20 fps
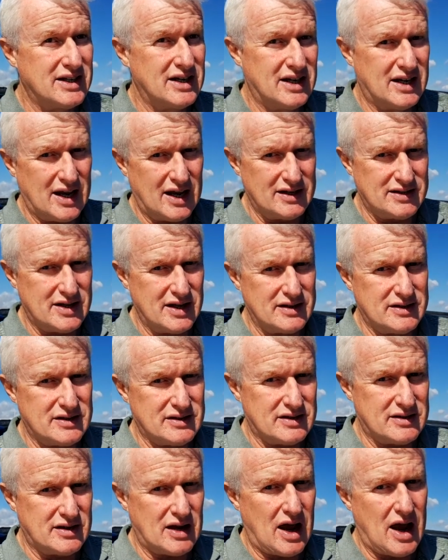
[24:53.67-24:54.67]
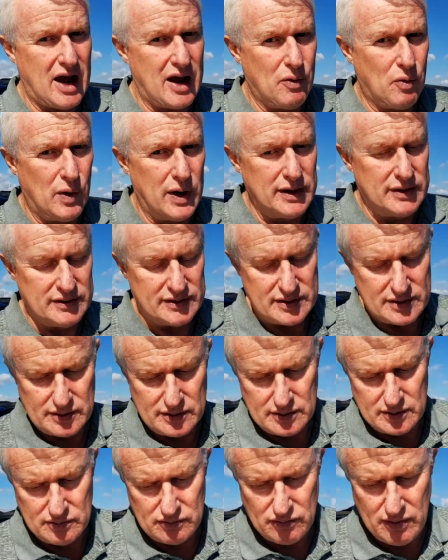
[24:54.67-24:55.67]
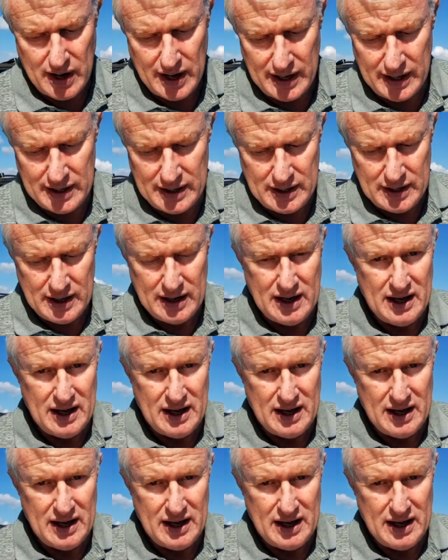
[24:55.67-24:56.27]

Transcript: in case there's high winds and rain.